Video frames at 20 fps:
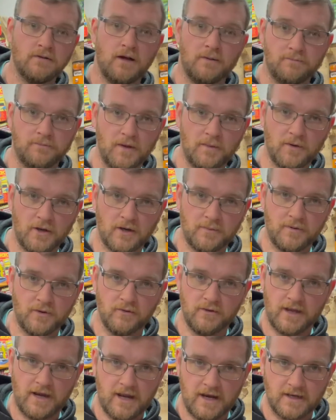I'm not going to pull
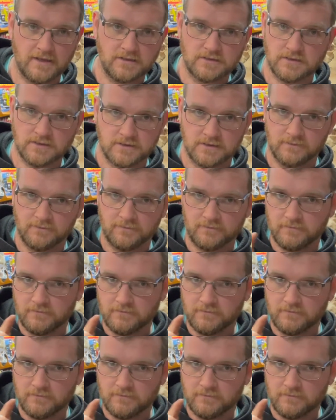that out, it's just a